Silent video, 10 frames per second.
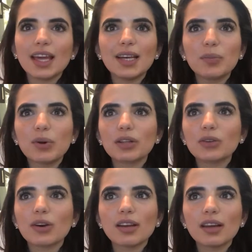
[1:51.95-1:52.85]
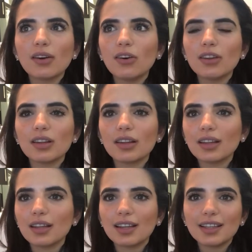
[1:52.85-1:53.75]
In Puerto Rico,
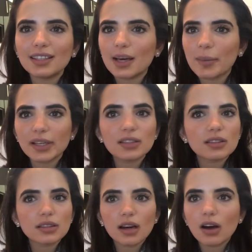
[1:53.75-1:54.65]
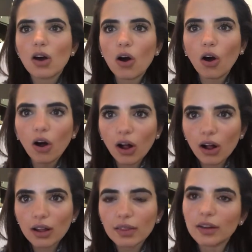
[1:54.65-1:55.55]
it damaged
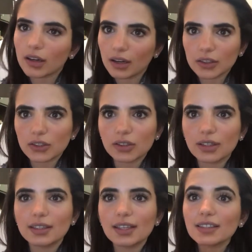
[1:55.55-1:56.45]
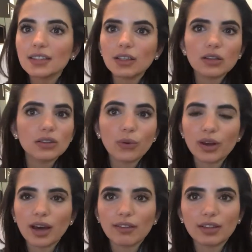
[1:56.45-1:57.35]
all the country. They still don't have